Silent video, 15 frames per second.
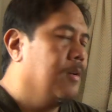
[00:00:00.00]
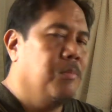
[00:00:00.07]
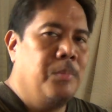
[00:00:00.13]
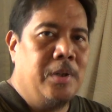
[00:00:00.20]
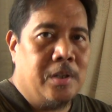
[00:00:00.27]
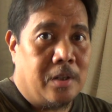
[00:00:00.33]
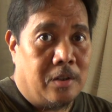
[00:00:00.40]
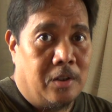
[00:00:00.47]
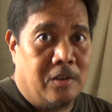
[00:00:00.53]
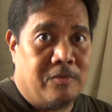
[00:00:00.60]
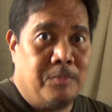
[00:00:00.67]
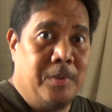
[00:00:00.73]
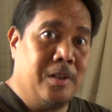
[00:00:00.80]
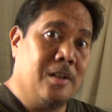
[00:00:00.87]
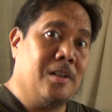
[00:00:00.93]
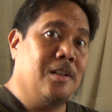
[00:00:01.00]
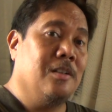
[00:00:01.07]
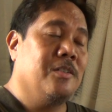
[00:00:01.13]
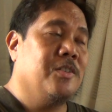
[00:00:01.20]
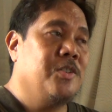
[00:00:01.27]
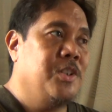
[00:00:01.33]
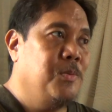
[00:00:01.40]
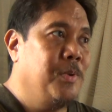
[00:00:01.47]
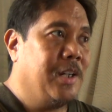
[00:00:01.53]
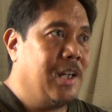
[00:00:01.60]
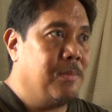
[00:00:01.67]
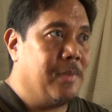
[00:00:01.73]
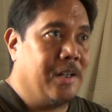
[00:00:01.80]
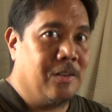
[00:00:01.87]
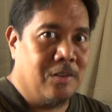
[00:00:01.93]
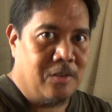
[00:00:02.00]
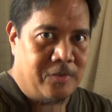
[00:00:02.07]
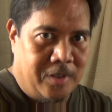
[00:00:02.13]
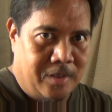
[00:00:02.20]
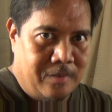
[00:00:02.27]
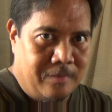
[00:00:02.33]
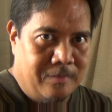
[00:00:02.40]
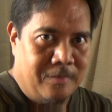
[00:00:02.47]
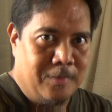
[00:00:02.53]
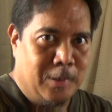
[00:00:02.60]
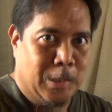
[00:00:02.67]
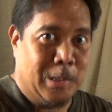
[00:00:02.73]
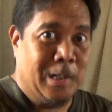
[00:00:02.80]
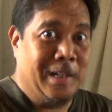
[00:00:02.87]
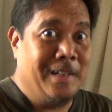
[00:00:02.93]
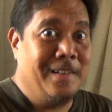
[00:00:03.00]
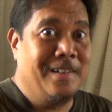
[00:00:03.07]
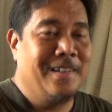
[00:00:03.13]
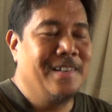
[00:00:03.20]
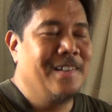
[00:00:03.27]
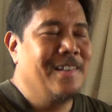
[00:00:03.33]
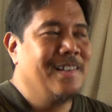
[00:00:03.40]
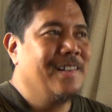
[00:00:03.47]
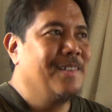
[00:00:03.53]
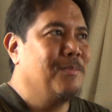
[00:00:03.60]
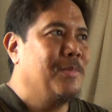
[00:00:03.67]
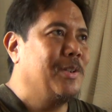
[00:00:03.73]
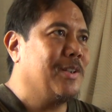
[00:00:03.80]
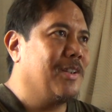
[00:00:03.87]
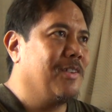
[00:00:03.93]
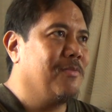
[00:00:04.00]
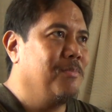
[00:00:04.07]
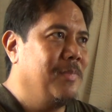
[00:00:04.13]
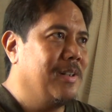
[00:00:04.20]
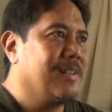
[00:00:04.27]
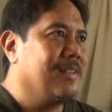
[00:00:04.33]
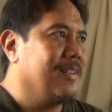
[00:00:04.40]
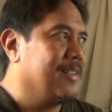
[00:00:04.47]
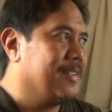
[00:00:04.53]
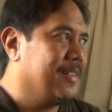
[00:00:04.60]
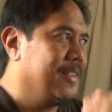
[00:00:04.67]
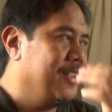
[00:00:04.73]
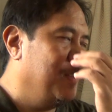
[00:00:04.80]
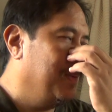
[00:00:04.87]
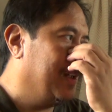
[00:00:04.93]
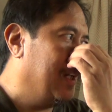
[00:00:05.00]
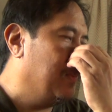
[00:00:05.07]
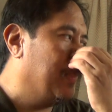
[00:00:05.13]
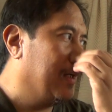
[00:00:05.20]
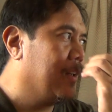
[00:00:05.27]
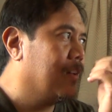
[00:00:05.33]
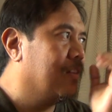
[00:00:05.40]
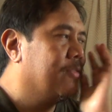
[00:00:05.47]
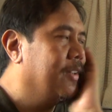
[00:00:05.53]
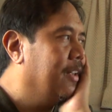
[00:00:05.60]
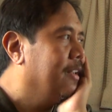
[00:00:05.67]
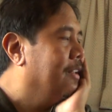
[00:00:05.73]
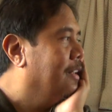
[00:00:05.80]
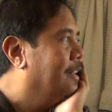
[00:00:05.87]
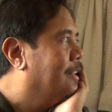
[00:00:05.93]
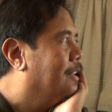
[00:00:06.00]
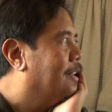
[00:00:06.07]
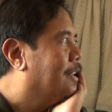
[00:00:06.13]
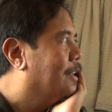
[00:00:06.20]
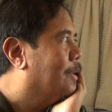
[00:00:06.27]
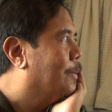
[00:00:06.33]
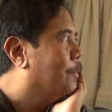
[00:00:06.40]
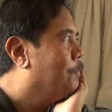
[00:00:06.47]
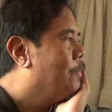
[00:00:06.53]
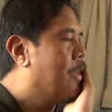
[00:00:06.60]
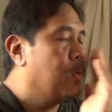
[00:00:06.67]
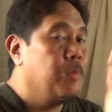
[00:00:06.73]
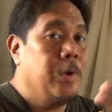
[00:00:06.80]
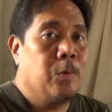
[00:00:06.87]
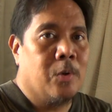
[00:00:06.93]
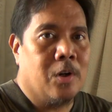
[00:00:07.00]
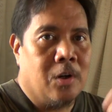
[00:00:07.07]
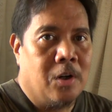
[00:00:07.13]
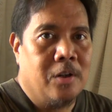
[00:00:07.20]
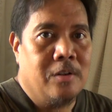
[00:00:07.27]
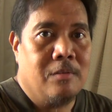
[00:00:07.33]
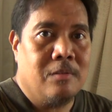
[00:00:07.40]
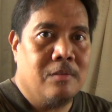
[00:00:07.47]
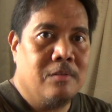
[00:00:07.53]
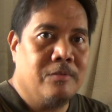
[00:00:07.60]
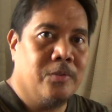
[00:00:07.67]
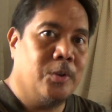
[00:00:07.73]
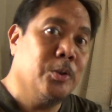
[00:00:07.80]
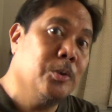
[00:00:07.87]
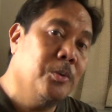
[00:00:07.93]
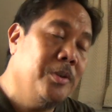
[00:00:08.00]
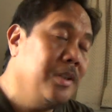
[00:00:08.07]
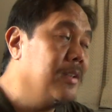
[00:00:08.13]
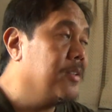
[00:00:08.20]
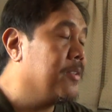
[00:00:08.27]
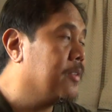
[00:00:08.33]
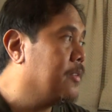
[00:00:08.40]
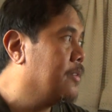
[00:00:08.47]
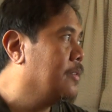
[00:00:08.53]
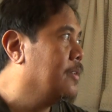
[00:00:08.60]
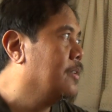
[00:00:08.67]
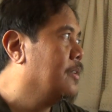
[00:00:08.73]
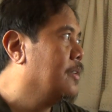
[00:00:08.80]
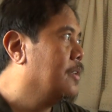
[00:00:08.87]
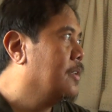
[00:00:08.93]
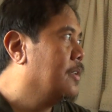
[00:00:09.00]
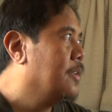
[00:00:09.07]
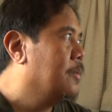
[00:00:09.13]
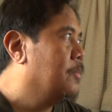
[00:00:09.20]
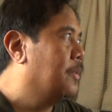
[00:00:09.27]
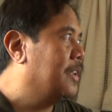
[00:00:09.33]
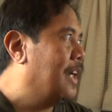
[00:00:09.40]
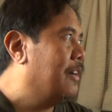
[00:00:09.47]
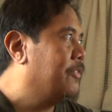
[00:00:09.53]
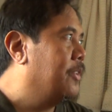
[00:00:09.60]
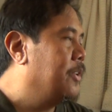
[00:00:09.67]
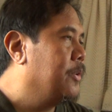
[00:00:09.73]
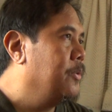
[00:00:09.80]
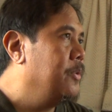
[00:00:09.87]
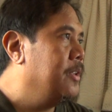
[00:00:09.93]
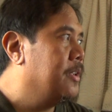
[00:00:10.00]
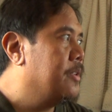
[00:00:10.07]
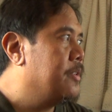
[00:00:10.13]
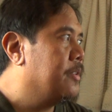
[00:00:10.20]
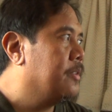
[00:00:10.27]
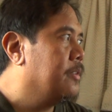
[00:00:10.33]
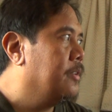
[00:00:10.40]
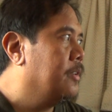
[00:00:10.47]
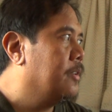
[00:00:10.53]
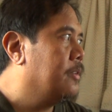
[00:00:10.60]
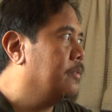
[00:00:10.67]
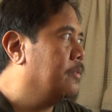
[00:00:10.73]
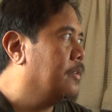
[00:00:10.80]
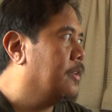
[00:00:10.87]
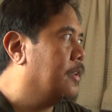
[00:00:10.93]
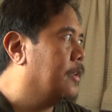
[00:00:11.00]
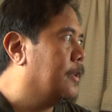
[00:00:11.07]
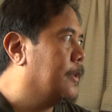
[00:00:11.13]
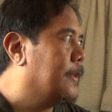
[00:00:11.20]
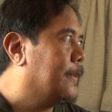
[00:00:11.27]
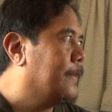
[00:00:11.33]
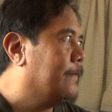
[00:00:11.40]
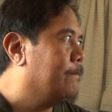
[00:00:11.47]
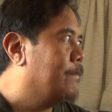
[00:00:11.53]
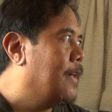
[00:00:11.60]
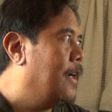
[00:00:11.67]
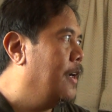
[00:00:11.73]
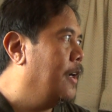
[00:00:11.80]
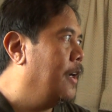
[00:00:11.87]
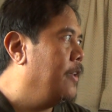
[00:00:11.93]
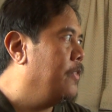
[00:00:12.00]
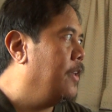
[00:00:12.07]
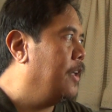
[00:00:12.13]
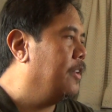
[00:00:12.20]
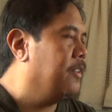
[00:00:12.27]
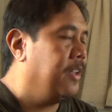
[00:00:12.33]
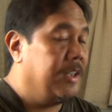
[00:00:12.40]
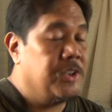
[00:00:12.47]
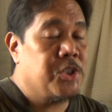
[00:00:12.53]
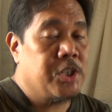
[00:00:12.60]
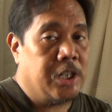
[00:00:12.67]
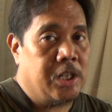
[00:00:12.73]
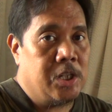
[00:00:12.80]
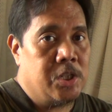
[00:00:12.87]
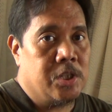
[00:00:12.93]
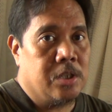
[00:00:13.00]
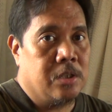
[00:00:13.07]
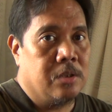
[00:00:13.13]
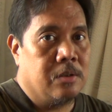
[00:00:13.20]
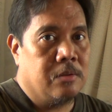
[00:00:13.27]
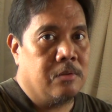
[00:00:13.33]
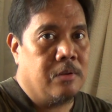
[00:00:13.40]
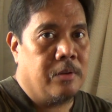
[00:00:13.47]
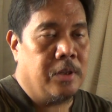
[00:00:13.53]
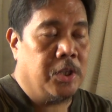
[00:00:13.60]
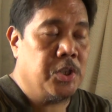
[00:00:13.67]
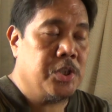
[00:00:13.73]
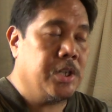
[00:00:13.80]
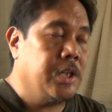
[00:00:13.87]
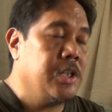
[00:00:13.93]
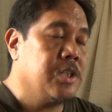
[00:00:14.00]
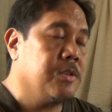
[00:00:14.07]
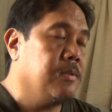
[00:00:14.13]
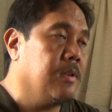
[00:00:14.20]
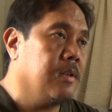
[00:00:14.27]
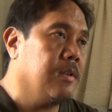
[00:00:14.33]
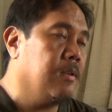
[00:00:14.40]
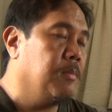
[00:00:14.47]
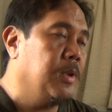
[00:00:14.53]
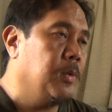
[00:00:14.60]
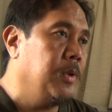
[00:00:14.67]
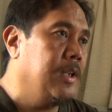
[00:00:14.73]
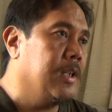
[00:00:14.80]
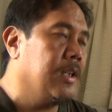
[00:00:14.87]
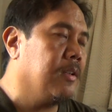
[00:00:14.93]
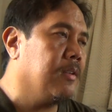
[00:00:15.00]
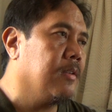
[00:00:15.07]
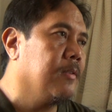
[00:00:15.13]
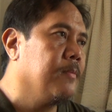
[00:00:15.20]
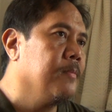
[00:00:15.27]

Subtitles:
miracle of miracles, she became my girlfriend. Okay, miracle of miracles, she became my girlfriend, and we were on for 2 years. But after 2 years, I think things changed. Things changed between us.